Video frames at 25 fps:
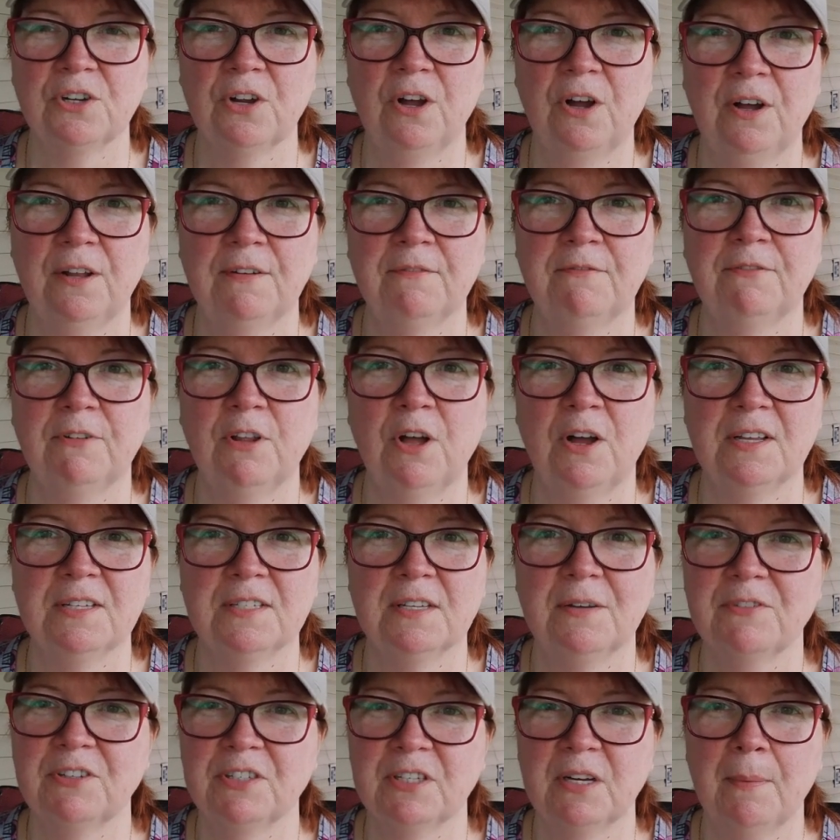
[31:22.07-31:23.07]
on floss
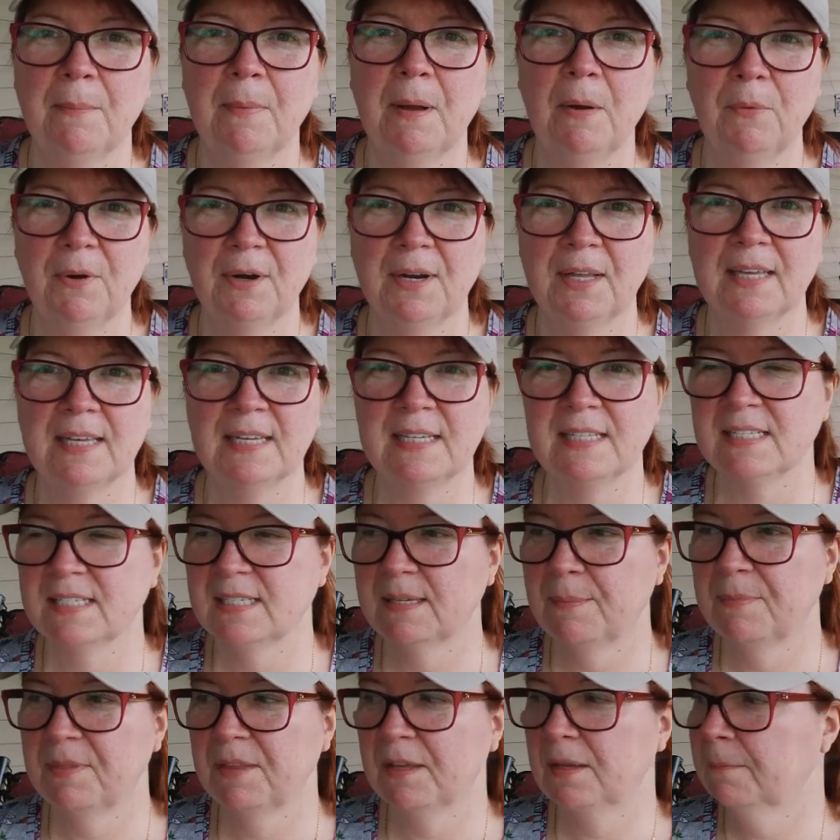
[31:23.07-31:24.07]
every time I want to kit
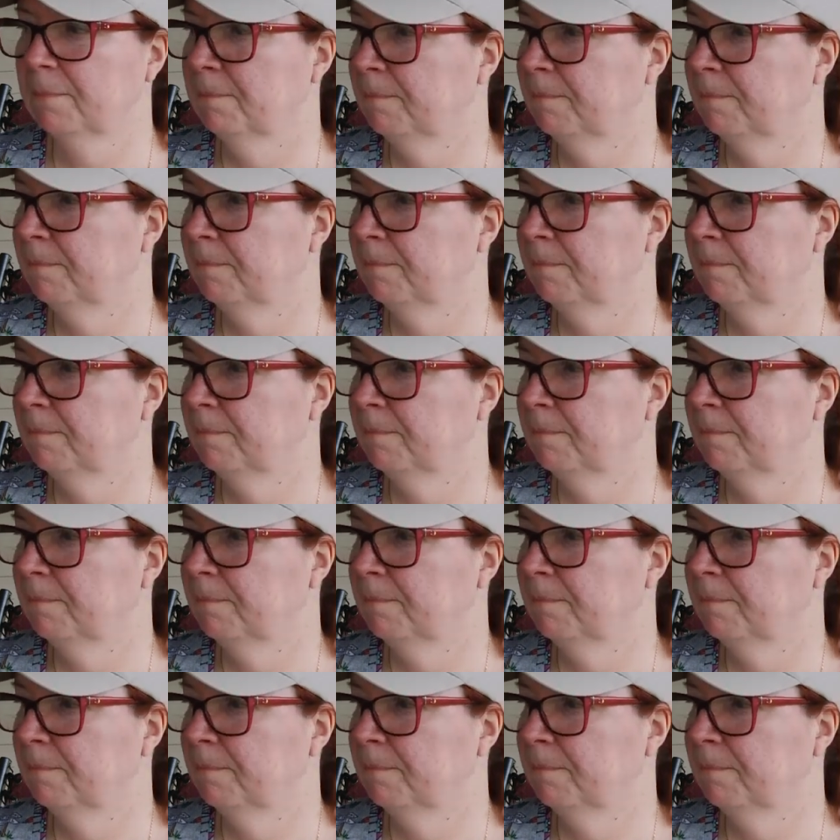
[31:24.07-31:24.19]
something.